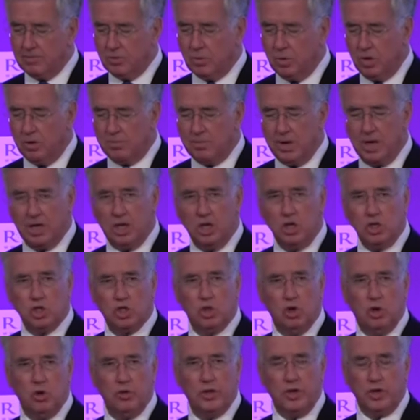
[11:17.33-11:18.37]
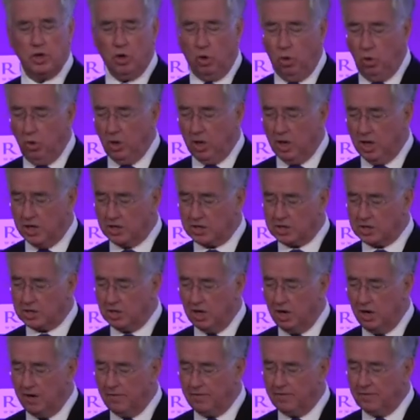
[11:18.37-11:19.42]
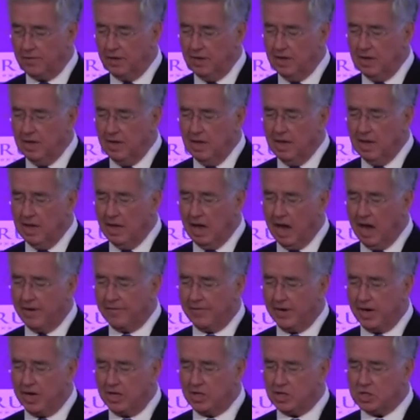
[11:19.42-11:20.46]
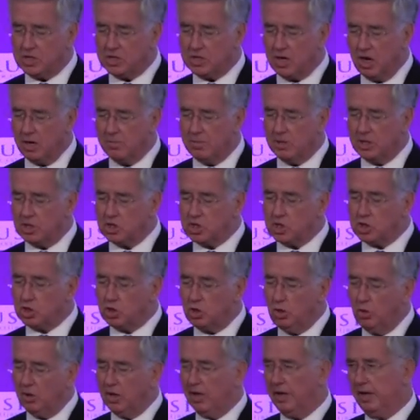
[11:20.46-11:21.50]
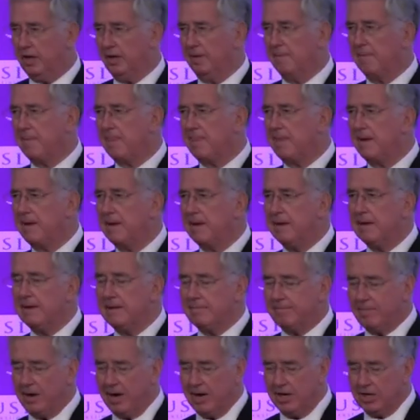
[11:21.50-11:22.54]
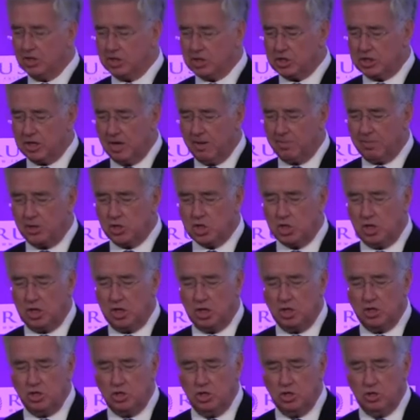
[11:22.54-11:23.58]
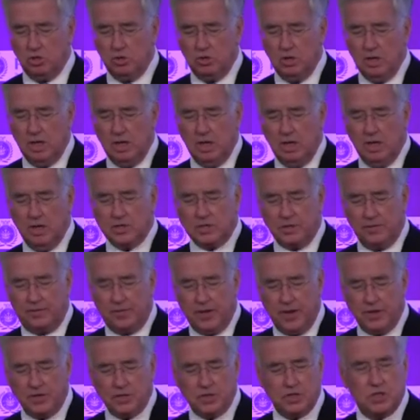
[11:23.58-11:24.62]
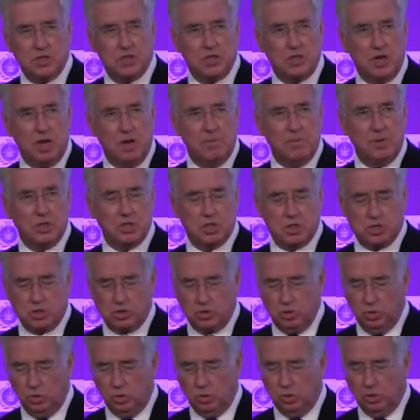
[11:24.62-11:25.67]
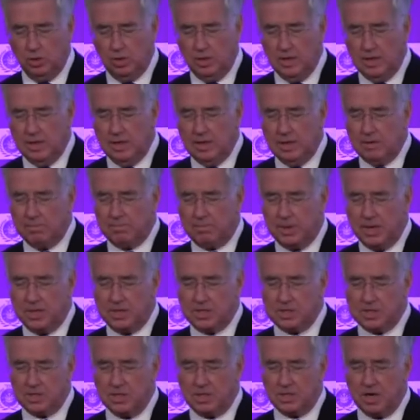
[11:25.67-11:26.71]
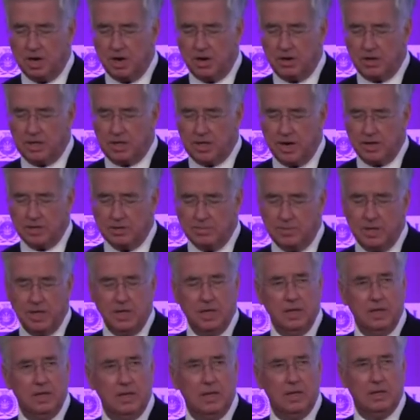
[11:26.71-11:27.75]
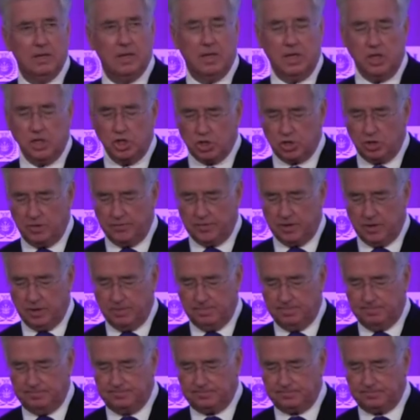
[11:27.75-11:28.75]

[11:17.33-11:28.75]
we're making sure that all our staff have a cyber schooling by establishing a new defence cyber school based at our academy in Shrivenham.